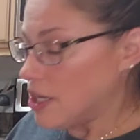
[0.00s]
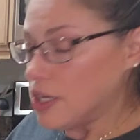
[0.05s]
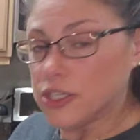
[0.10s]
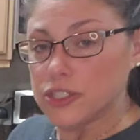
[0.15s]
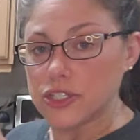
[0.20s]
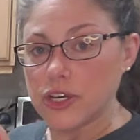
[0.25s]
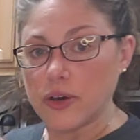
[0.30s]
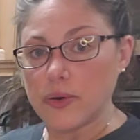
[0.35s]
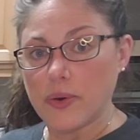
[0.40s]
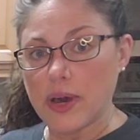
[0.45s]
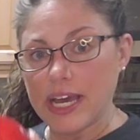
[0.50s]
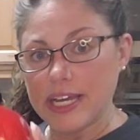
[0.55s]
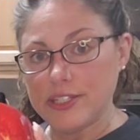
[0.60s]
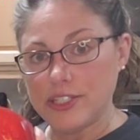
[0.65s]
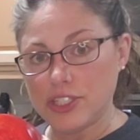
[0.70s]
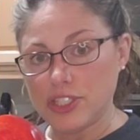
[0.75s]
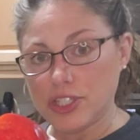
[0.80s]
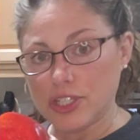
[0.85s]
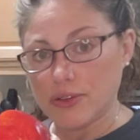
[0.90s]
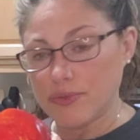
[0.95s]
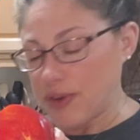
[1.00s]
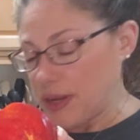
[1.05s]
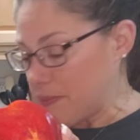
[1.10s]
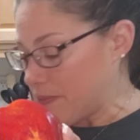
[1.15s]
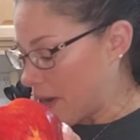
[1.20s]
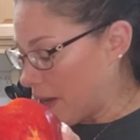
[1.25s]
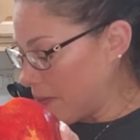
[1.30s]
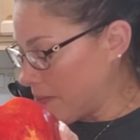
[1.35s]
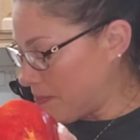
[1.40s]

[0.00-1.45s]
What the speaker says: So I just took a red